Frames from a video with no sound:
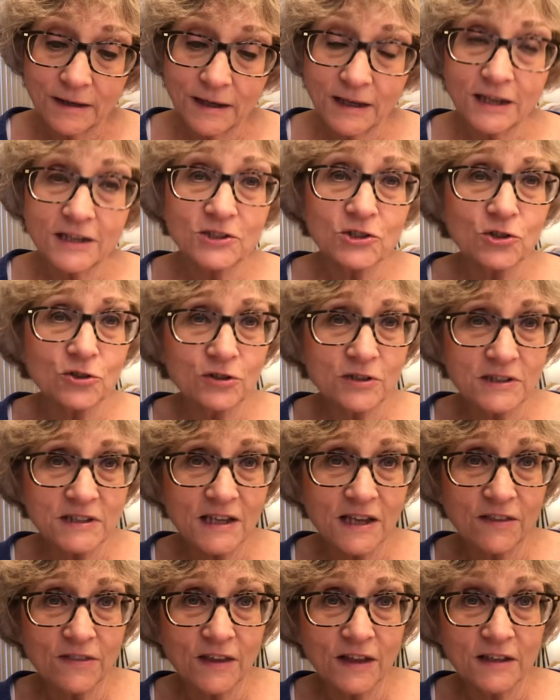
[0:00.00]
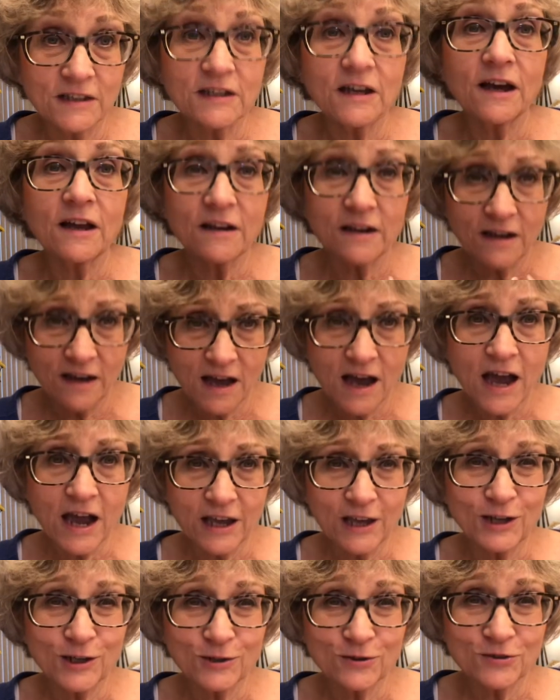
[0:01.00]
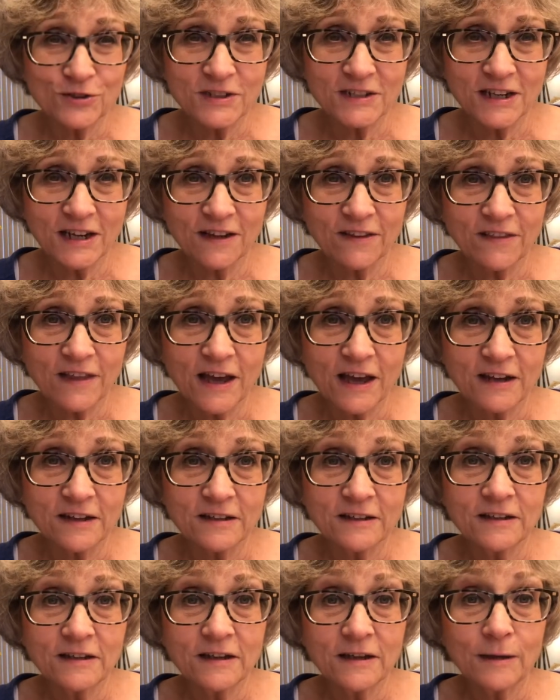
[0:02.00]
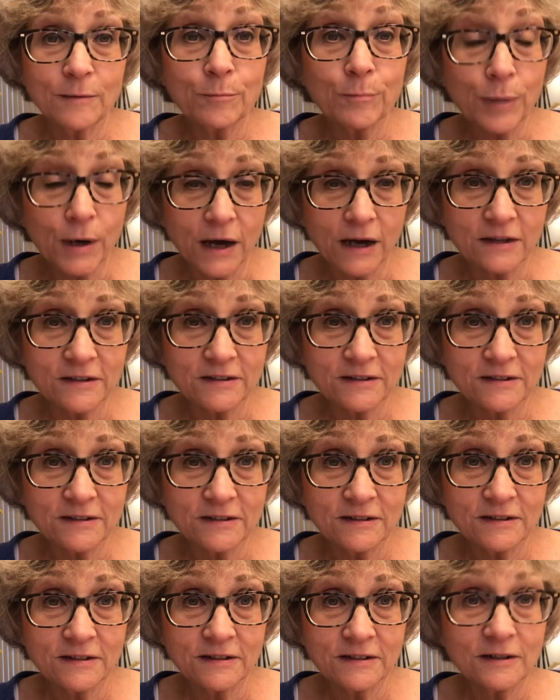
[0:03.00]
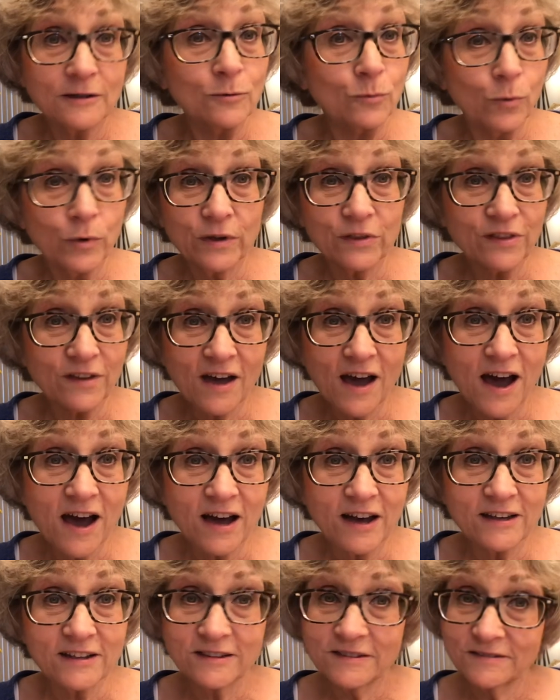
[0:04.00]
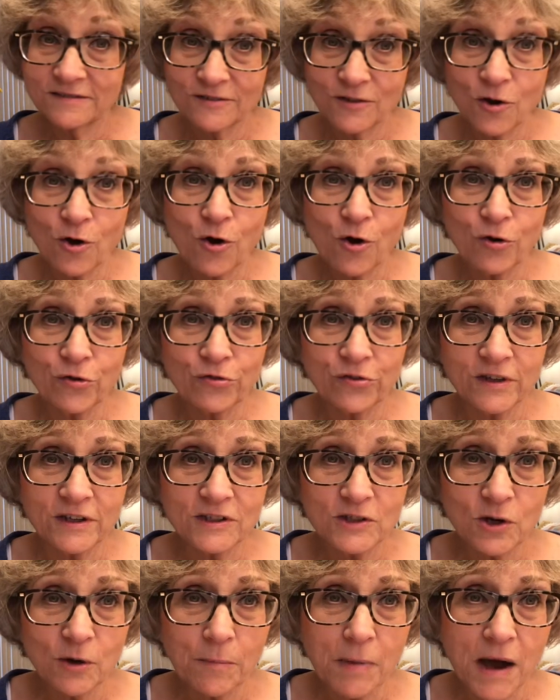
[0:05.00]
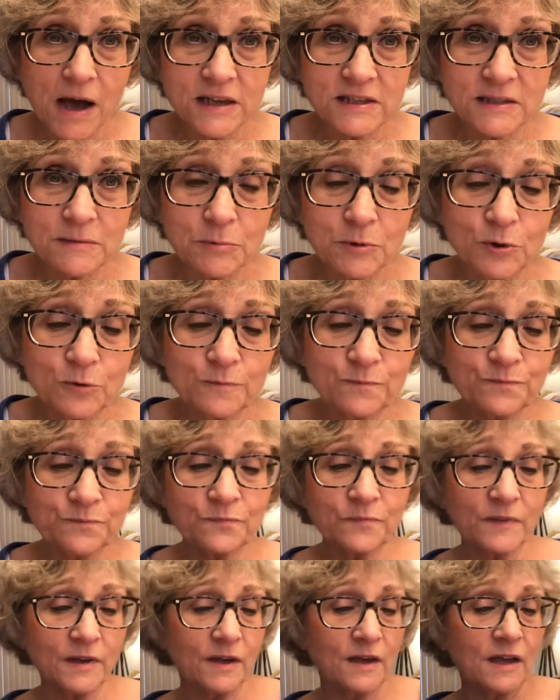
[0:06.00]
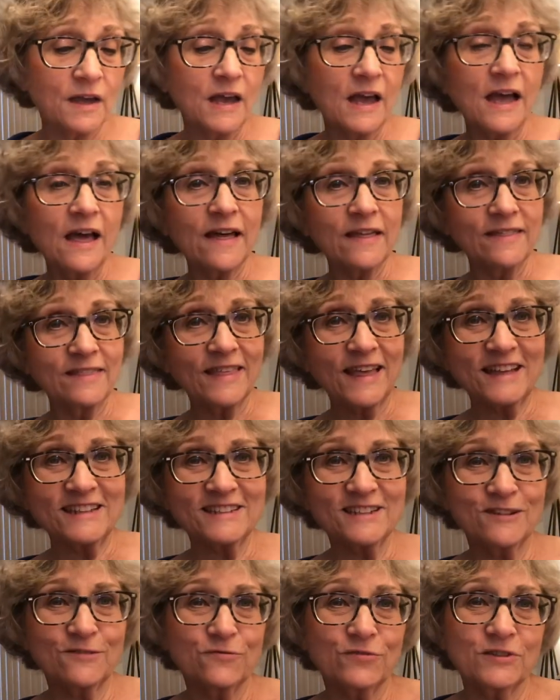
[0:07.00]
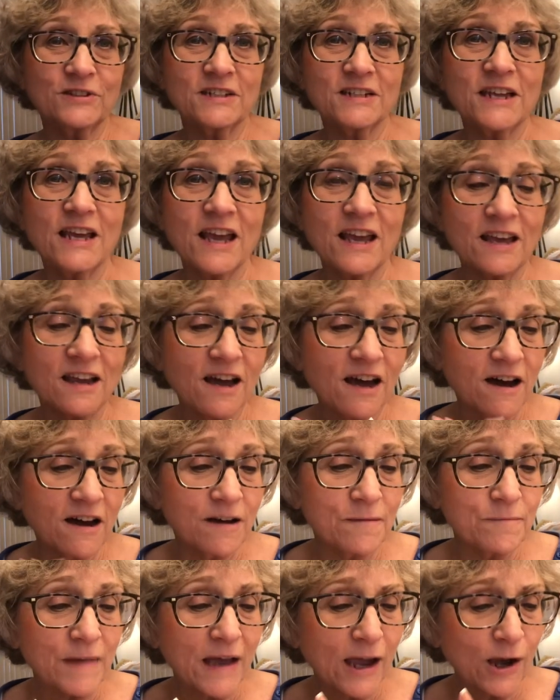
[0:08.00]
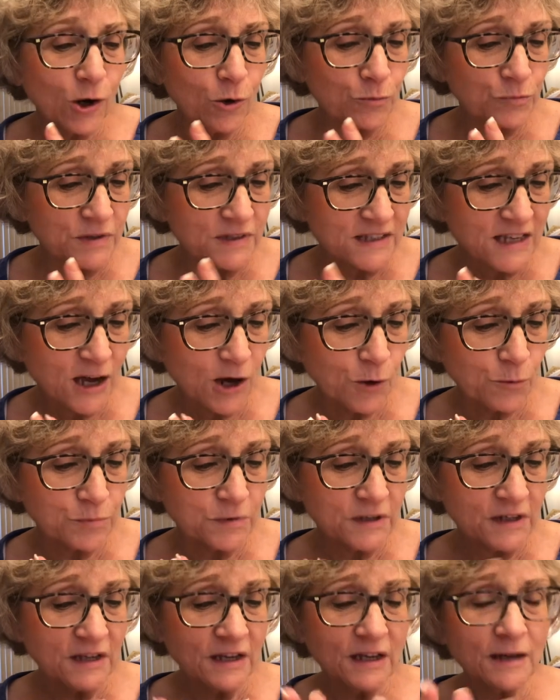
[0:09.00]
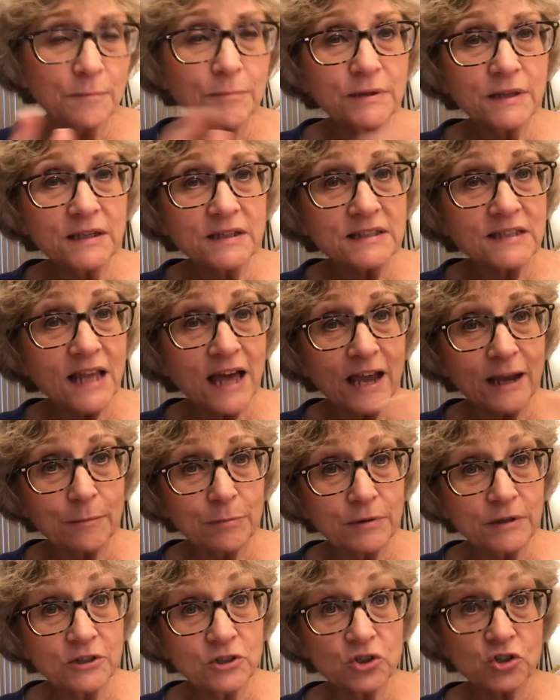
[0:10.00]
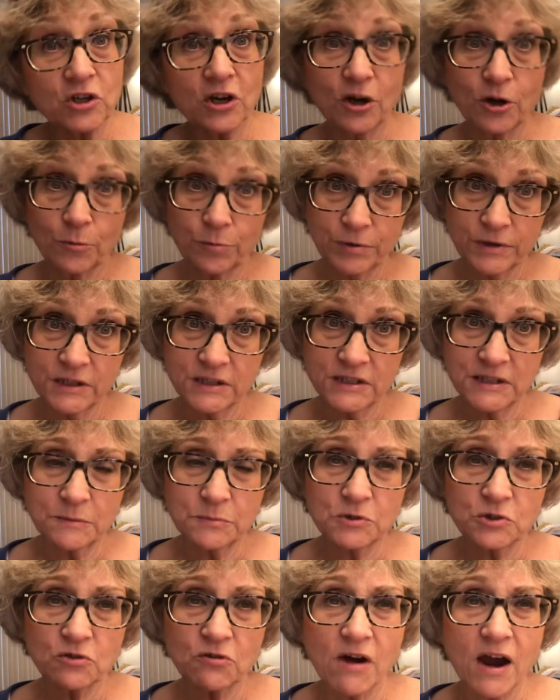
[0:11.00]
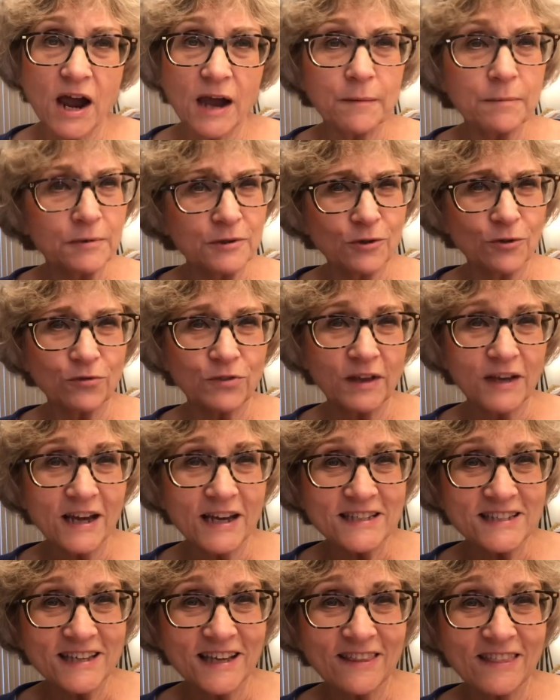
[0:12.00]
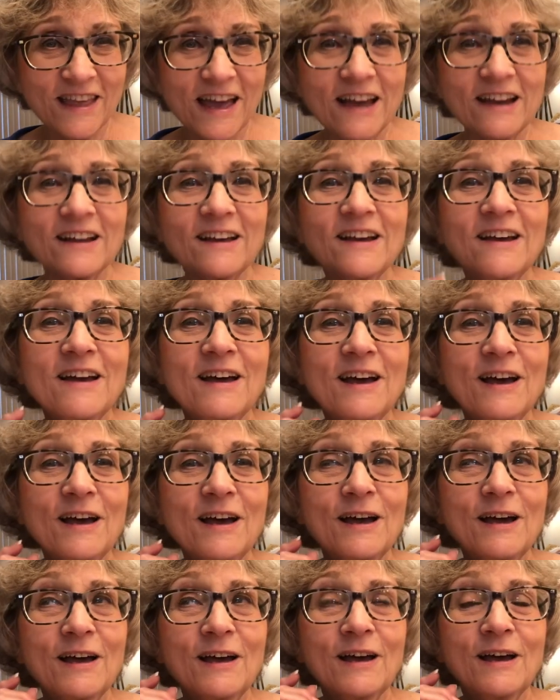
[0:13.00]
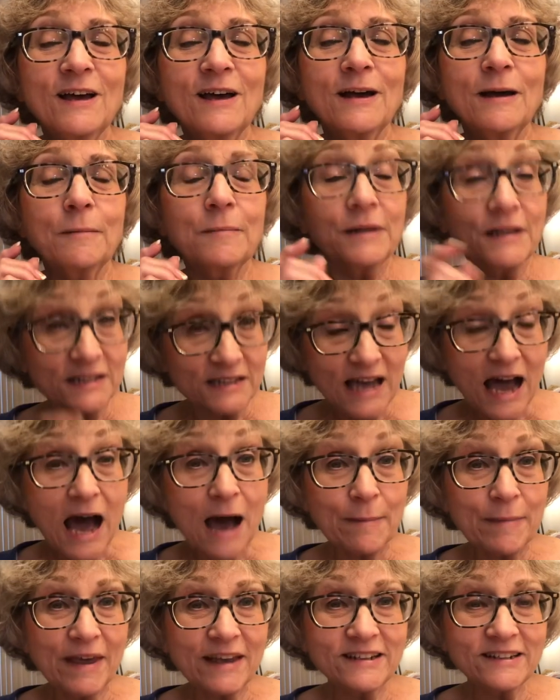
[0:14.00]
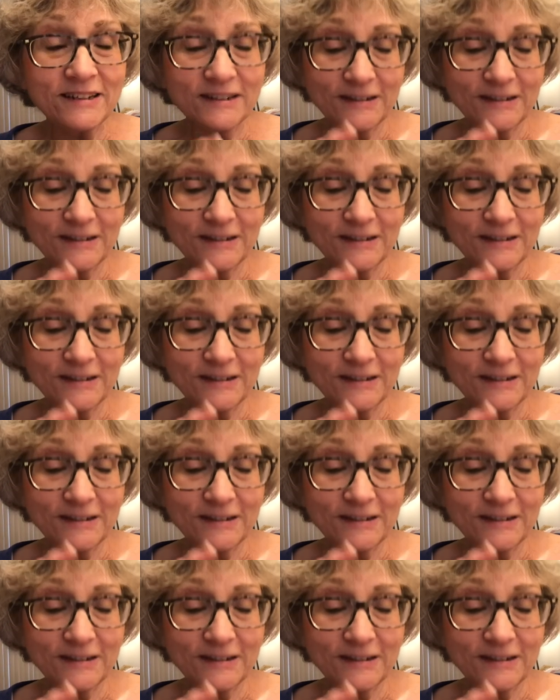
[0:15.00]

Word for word: Easier said than done. I understand that. But with God, all things are possible. That's it for today. Um, I hope this helped. Please like, please share, please subscribe. Don't think I said that. Please comment.